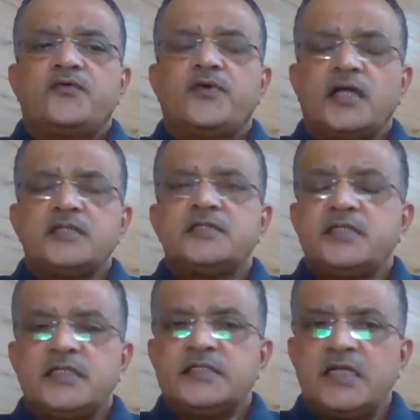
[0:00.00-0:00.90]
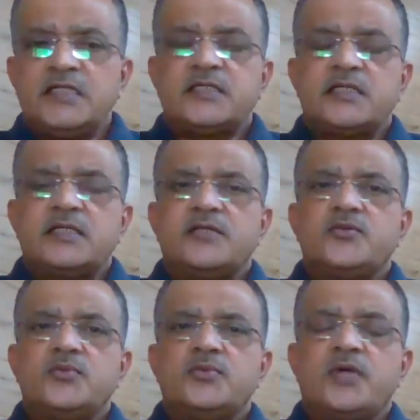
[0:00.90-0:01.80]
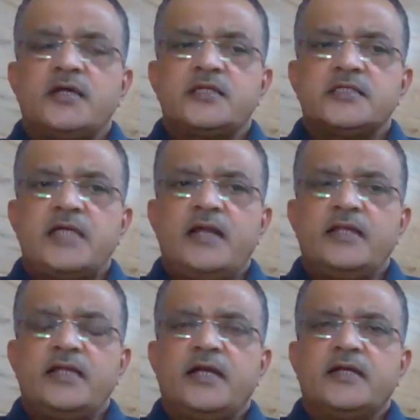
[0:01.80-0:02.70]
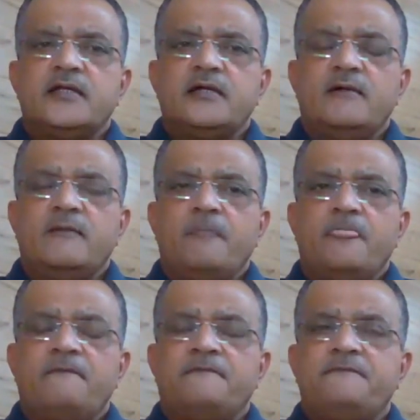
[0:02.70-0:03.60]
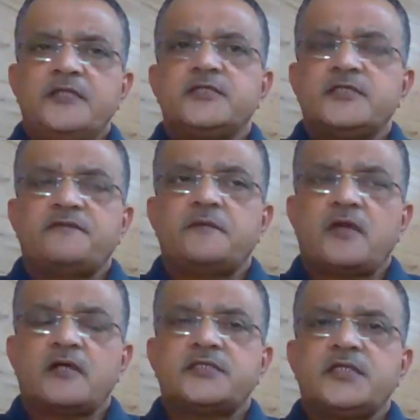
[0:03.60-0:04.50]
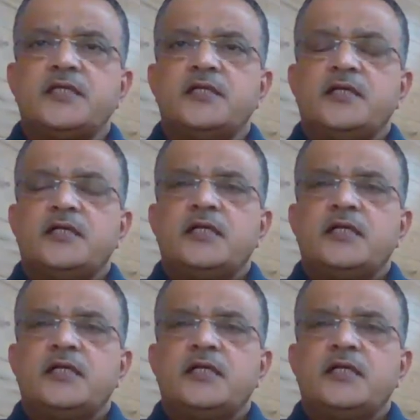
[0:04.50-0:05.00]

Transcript: for us it is essential to understand that the features of a blockchain,